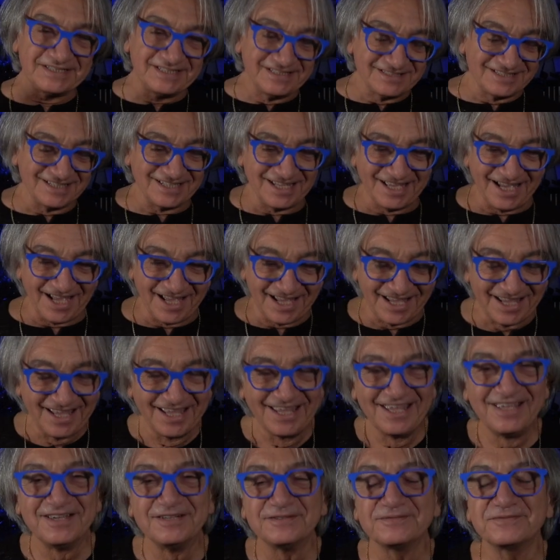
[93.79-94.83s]
He's the guy
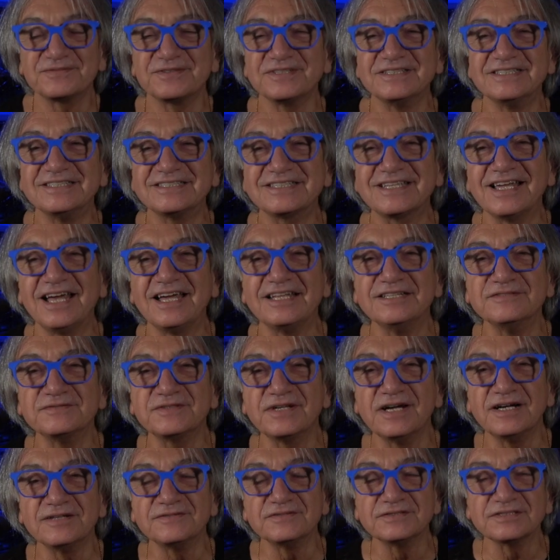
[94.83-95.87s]
for this kind of
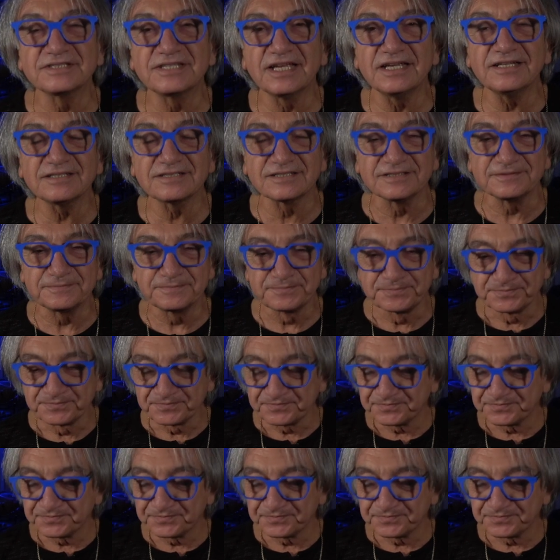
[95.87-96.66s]
conversation.